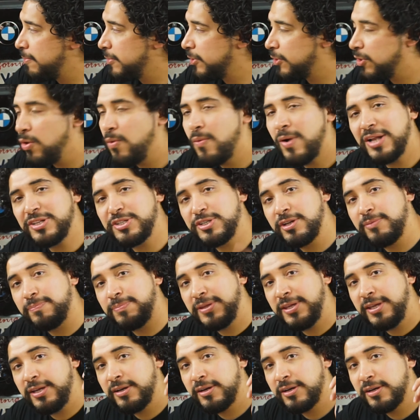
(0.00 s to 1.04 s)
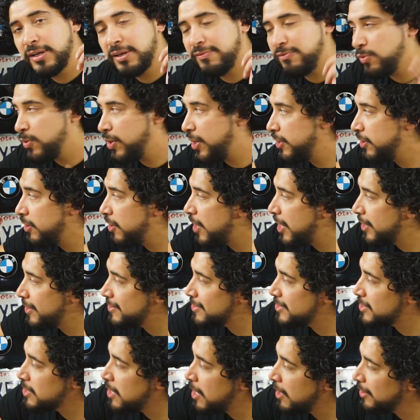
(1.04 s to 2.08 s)
Go watch it up here if you want to know how to
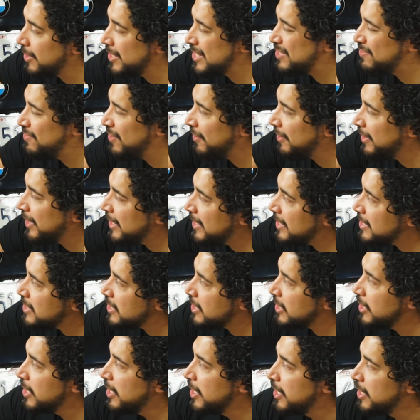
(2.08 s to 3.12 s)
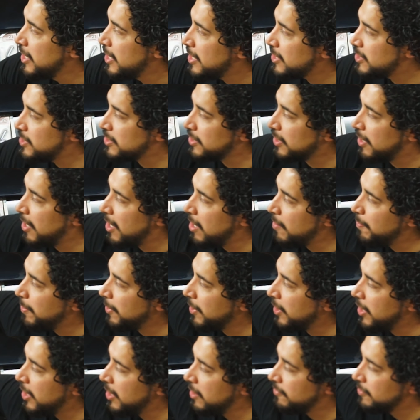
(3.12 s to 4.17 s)
install it. It's very easy. It's just a
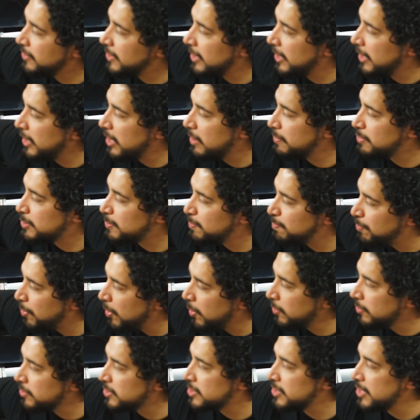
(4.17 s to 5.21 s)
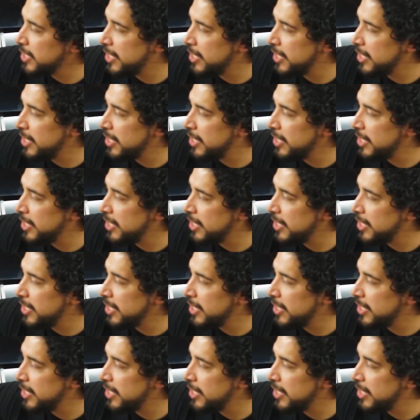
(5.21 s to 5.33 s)
couple of clips, bolts,